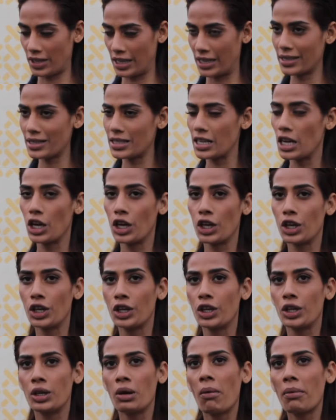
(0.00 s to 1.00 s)
things.
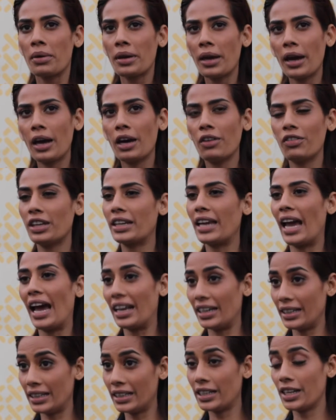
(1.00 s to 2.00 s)
Yeah, we
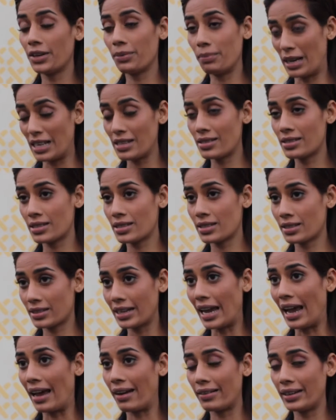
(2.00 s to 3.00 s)
carry a must
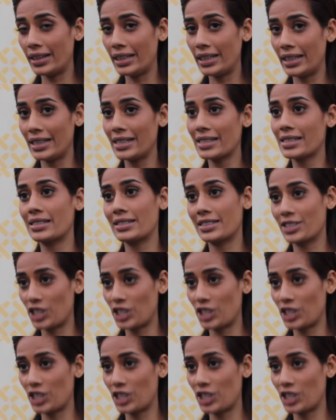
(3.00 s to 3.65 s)
carry is